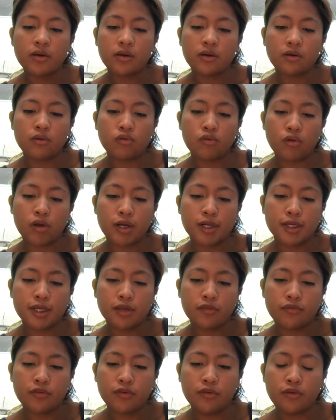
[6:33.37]
Correcting
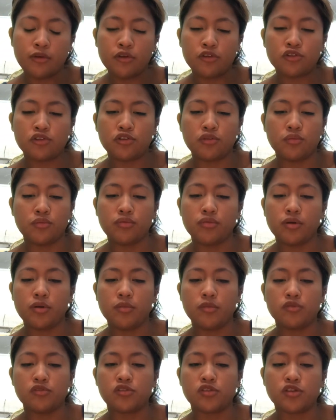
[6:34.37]
Foundation
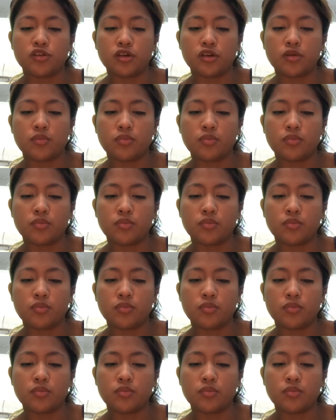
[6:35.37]
Primer Stick,